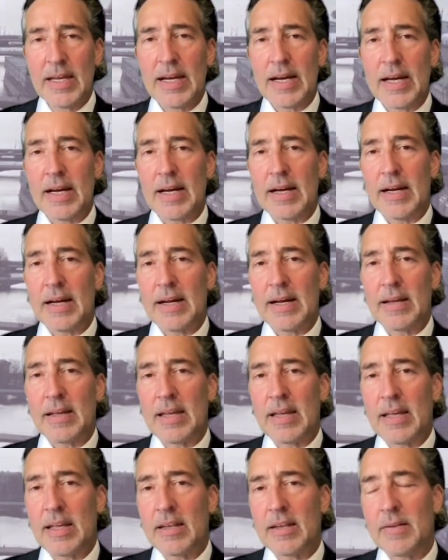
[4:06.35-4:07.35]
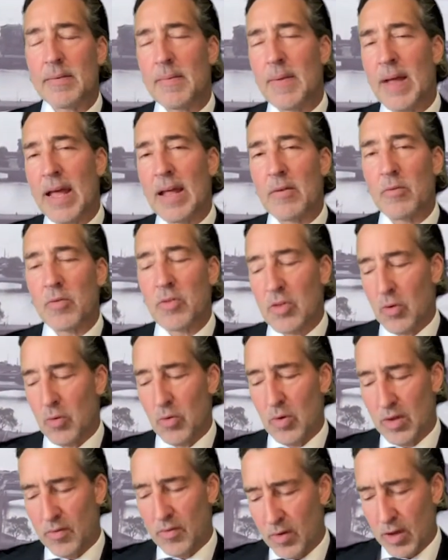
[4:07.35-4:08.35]
And
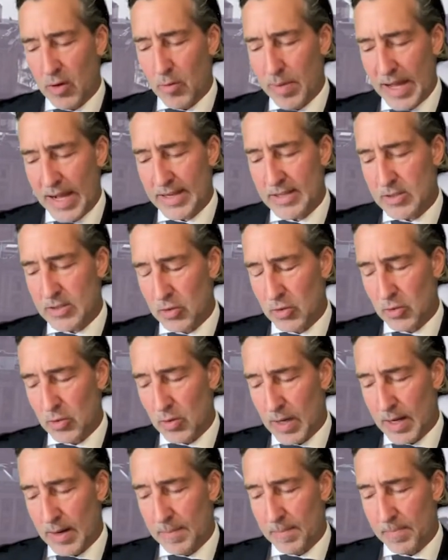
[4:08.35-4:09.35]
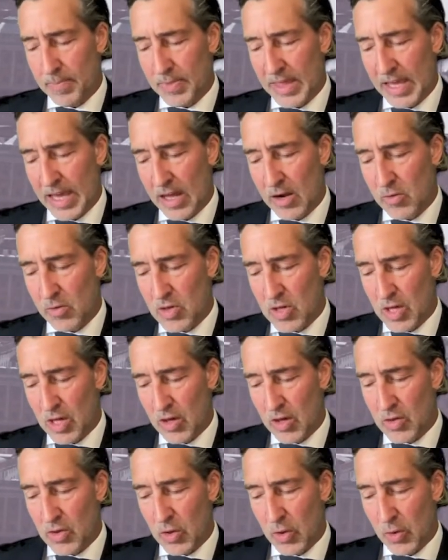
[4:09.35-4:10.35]
so if we go back to the energy
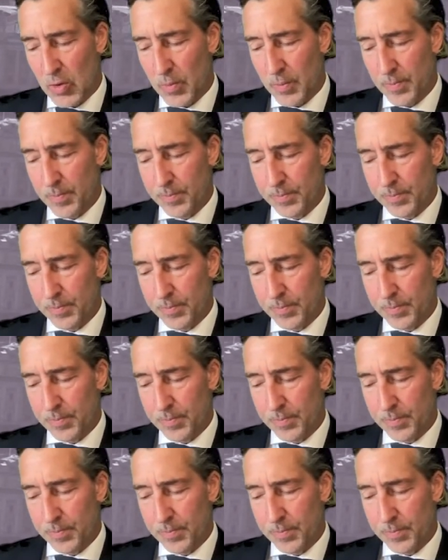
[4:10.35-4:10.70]
issue,